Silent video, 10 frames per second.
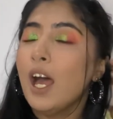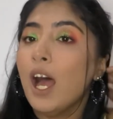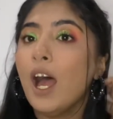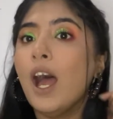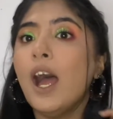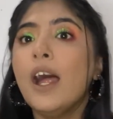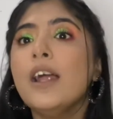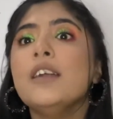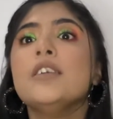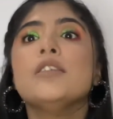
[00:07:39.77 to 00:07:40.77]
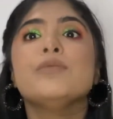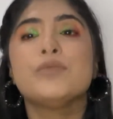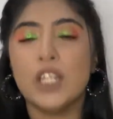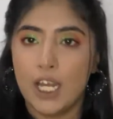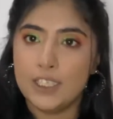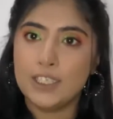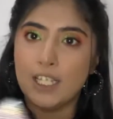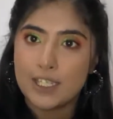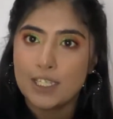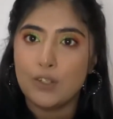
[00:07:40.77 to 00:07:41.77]
And yeah, I think
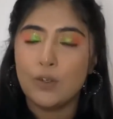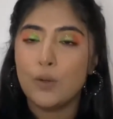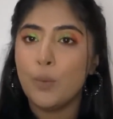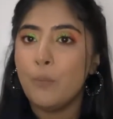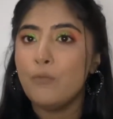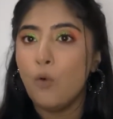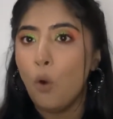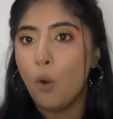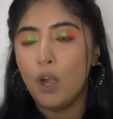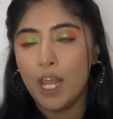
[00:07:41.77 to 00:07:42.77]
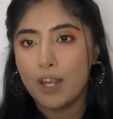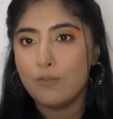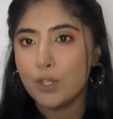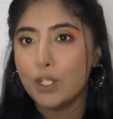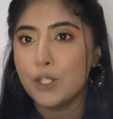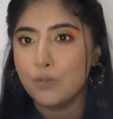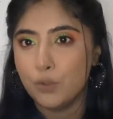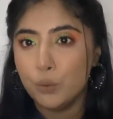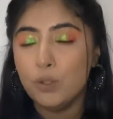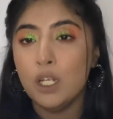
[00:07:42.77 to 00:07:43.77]
that's it for the
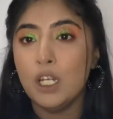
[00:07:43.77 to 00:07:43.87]
review.